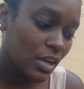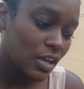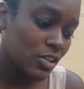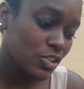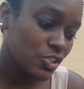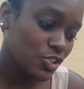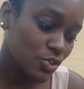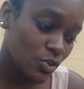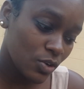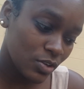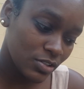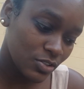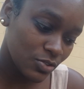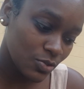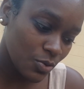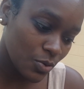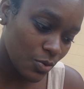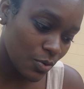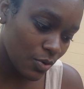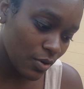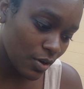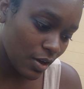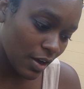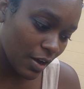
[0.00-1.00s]
She
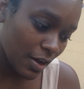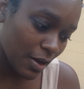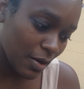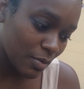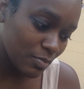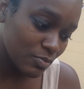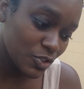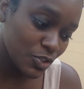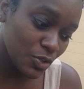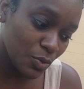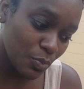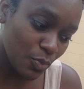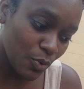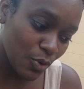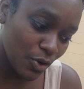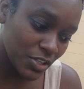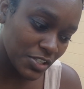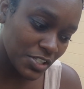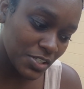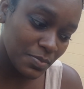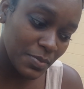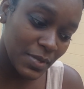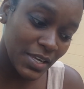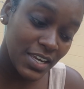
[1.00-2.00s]
also
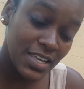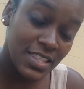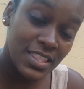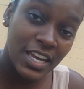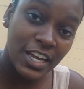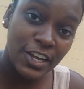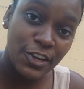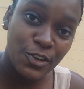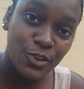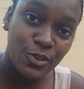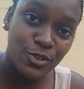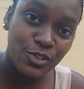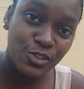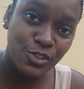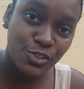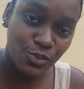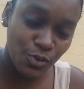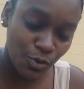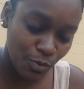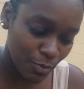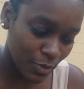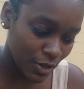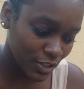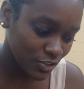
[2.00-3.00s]
supports me. Thank you
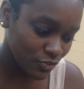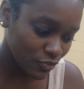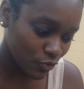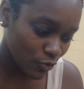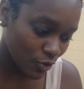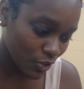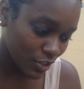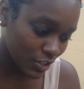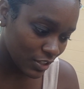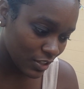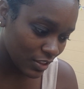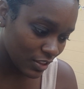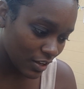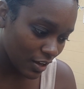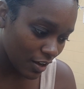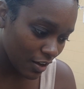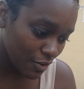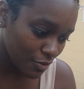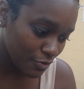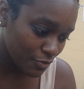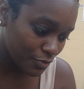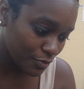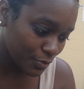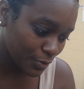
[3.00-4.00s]
so much for all the
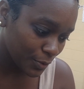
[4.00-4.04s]
love.